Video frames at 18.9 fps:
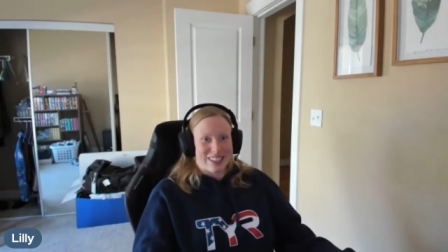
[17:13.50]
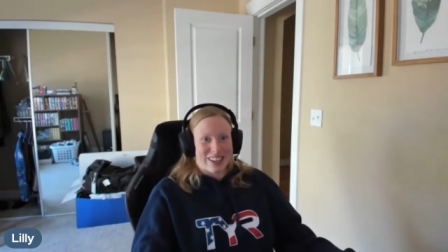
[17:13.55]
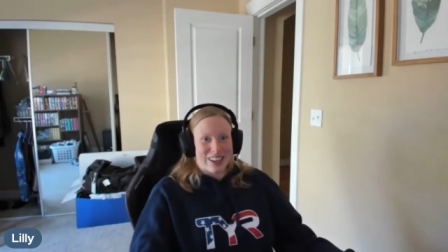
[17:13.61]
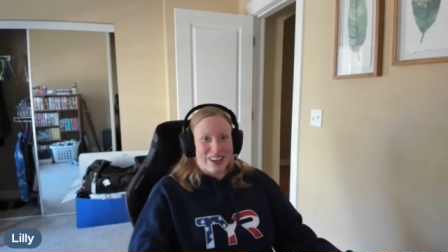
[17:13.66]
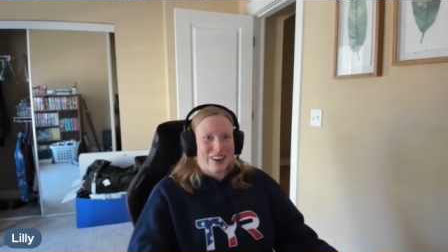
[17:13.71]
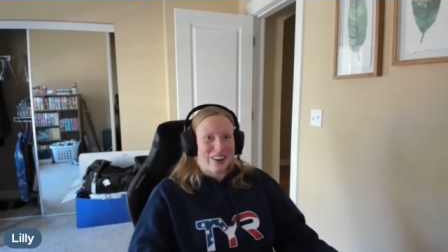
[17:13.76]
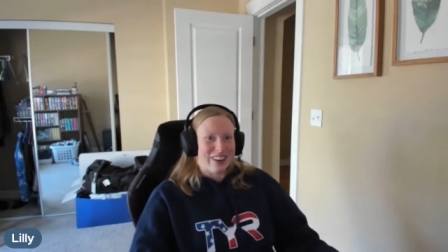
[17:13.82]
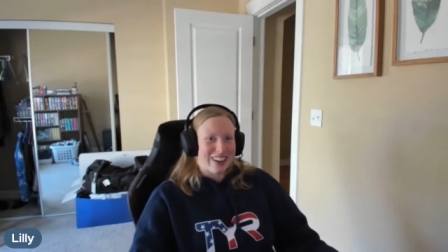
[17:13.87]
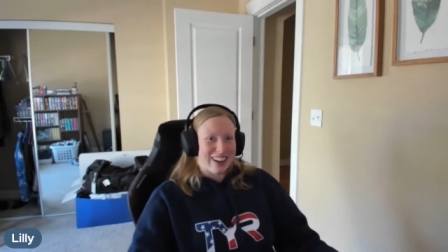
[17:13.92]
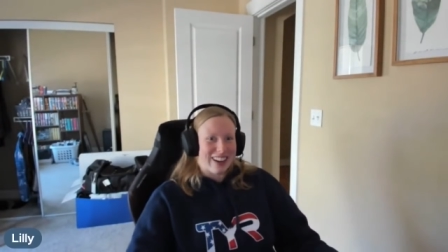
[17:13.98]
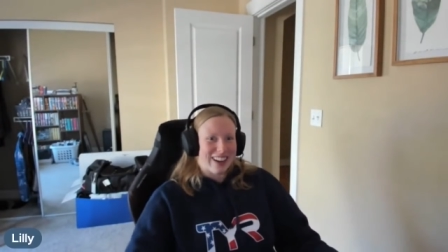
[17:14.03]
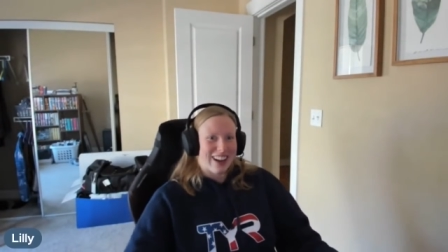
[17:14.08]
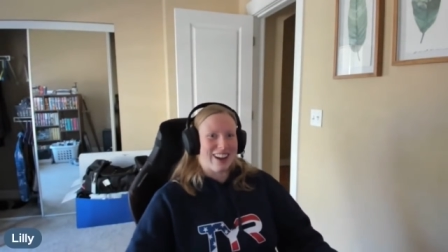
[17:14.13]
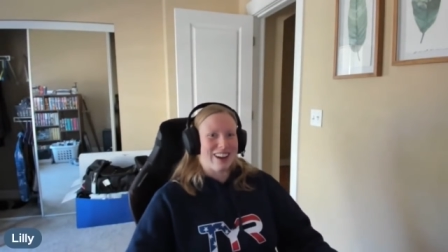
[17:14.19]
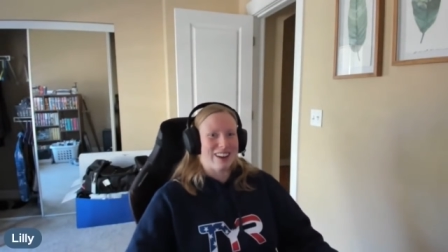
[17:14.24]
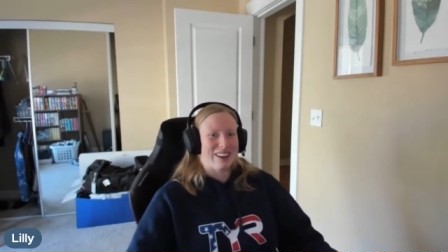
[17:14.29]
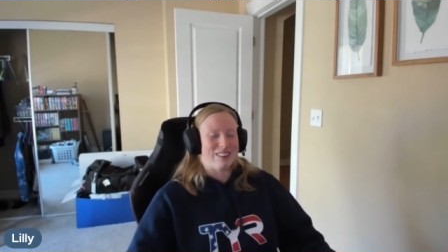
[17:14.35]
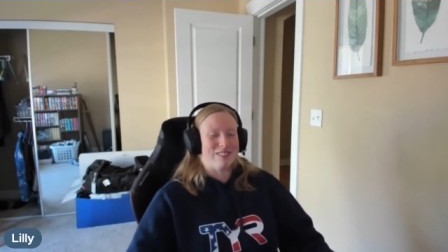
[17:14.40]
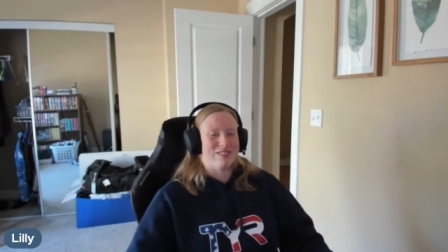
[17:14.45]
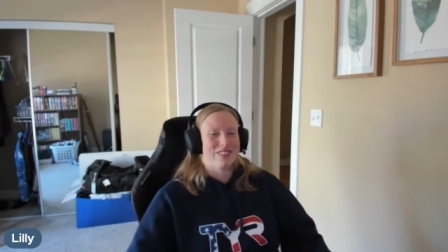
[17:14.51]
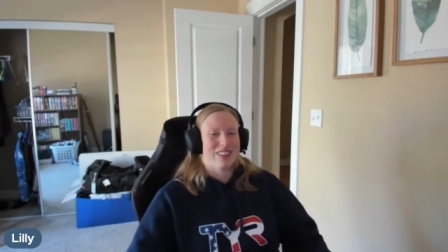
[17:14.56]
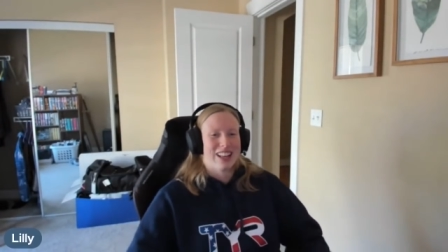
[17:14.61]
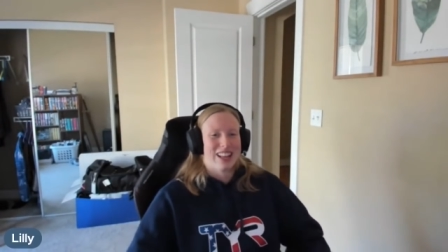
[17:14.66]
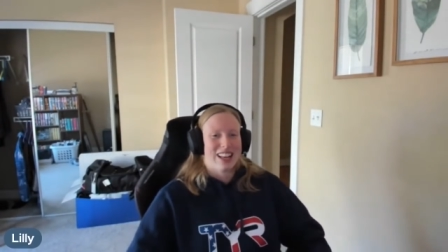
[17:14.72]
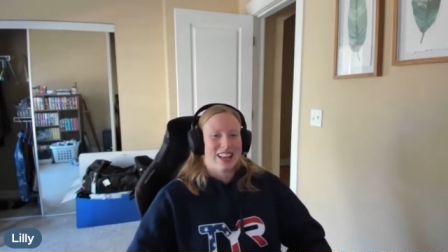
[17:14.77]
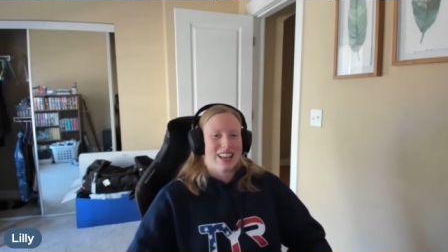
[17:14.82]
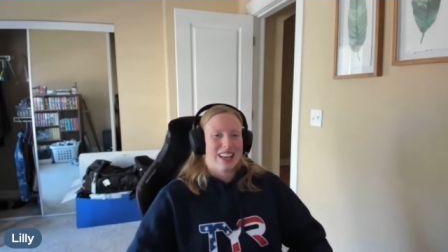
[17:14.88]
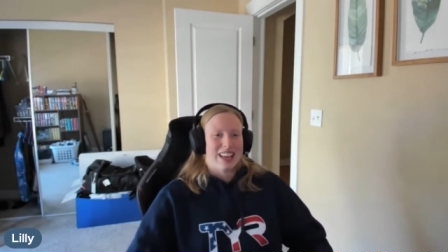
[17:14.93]
So um,
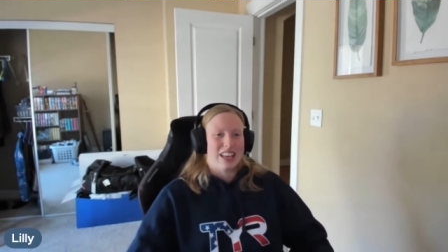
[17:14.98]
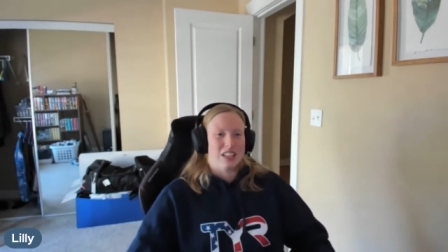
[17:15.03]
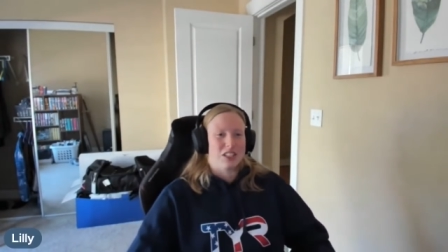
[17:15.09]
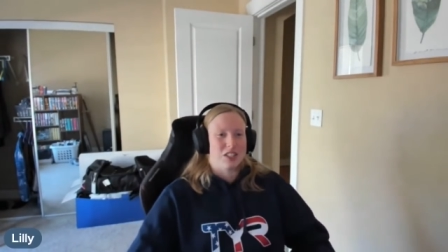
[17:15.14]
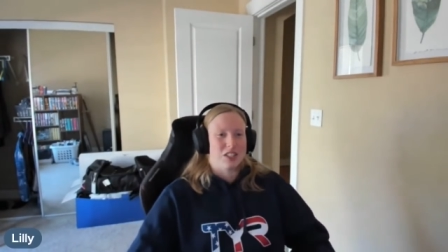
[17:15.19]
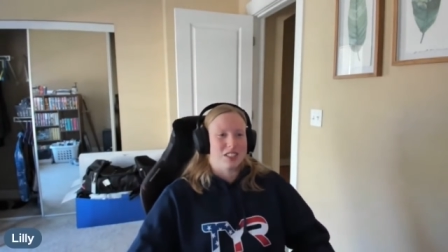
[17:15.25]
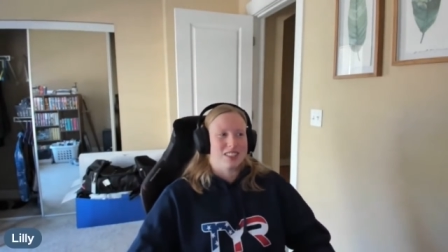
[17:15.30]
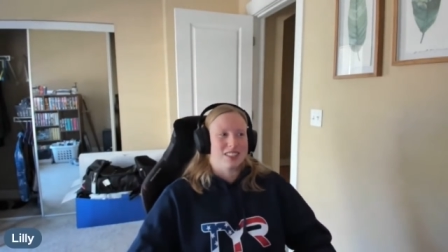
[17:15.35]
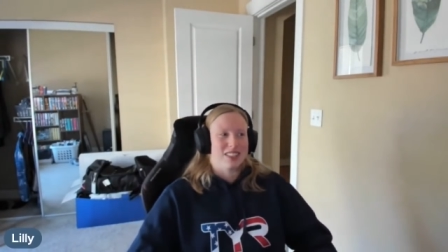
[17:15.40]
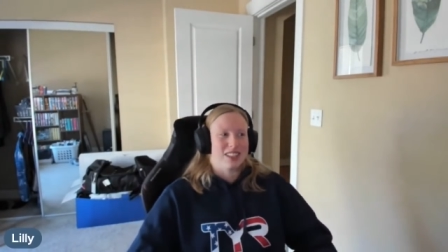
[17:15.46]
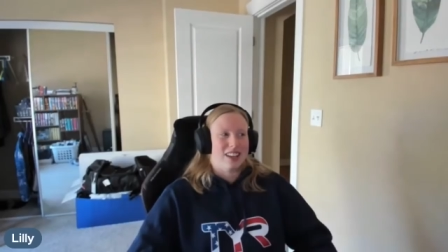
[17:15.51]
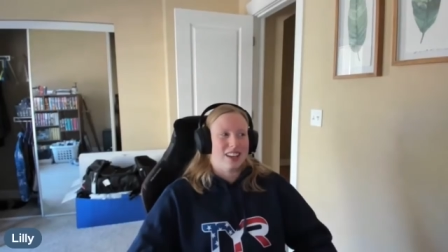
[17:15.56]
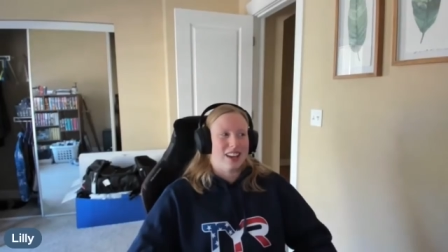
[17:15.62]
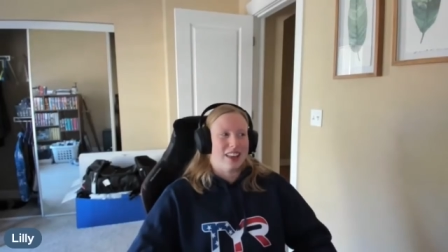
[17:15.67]
right, it's just,